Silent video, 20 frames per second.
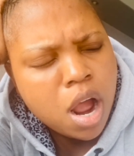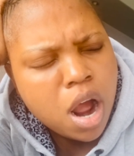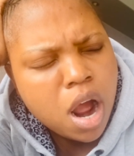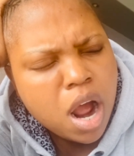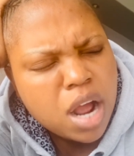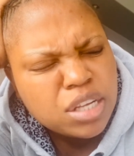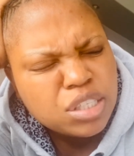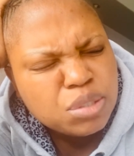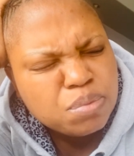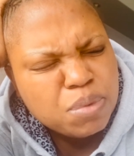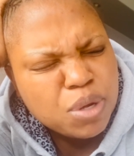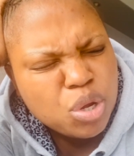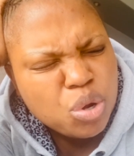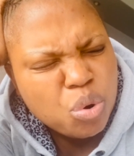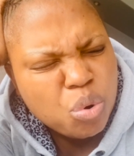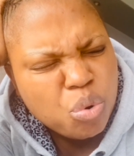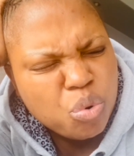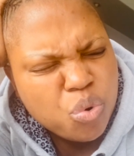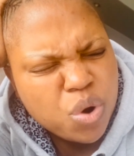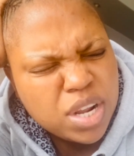I speak
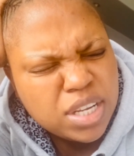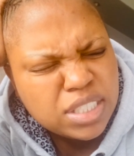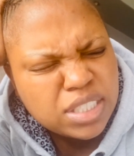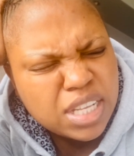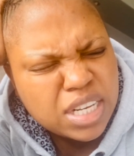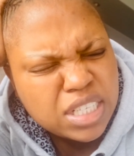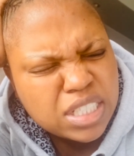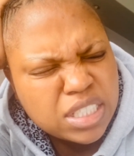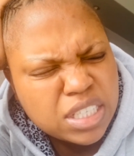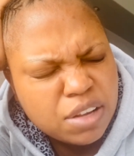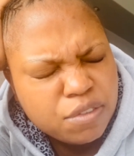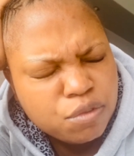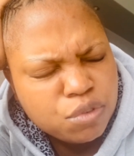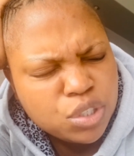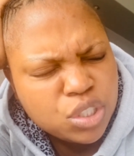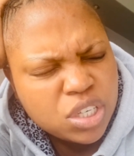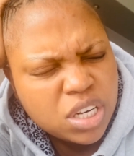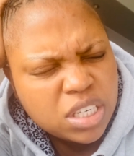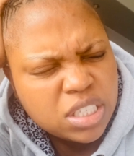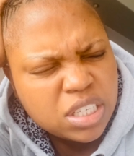your grace that is
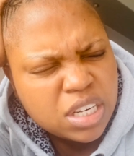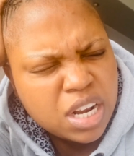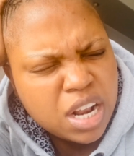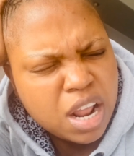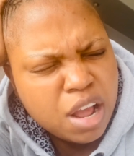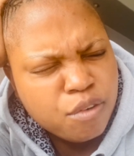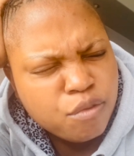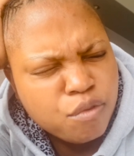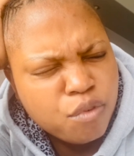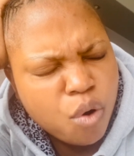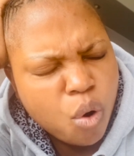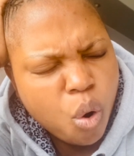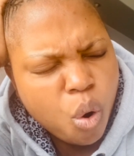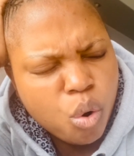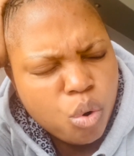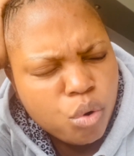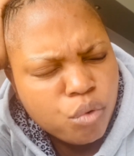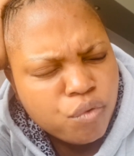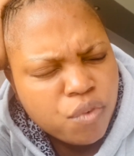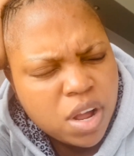sufficient enough for
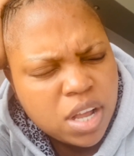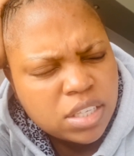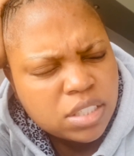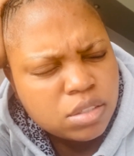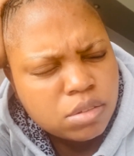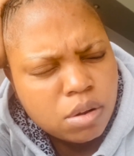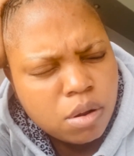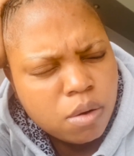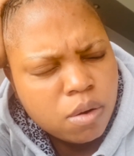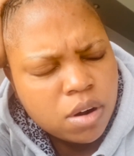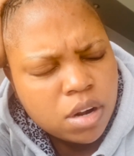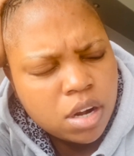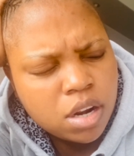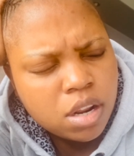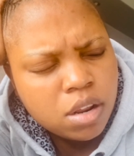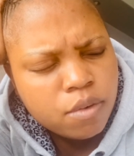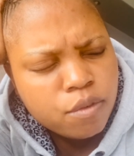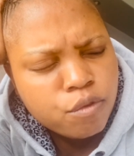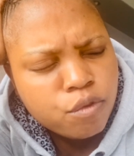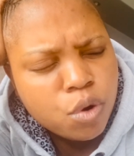all of us, Lord.
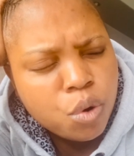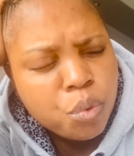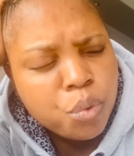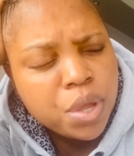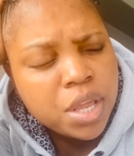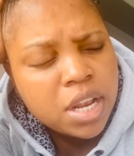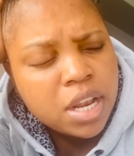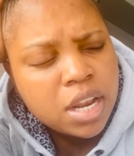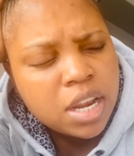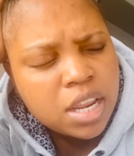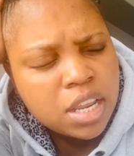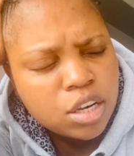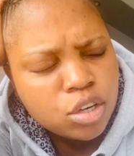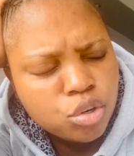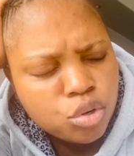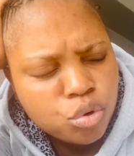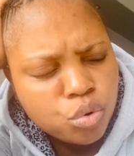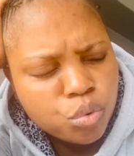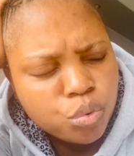For we need